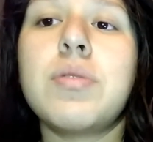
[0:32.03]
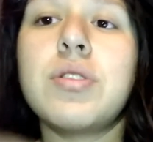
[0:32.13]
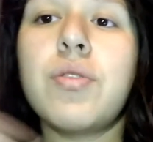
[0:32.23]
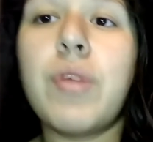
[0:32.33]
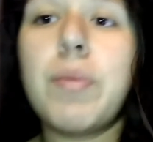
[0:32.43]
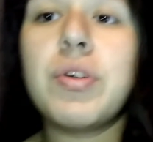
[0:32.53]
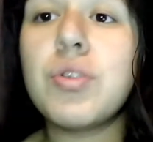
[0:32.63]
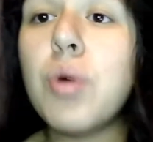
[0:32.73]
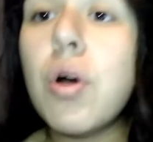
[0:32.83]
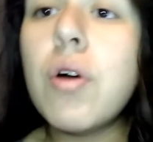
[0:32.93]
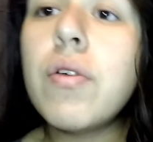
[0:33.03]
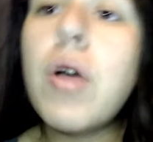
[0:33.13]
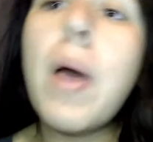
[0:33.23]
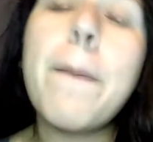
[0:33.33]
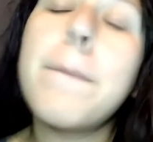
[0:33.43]
was November 12th,
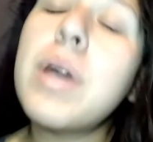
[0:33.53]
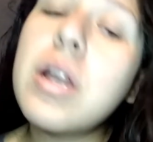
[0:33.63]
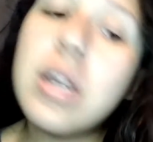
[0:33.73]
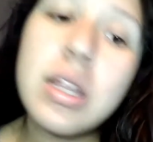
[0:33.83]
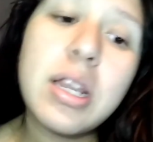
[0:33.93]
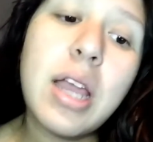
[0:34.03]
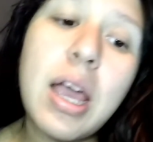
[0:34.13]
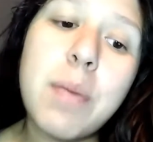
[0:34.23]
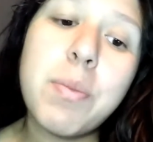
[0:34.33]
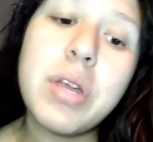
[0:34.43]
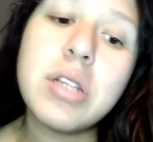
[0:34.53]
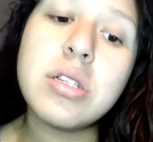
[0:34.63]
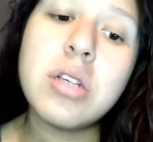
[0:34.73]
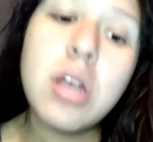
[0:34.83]
but nothing happened.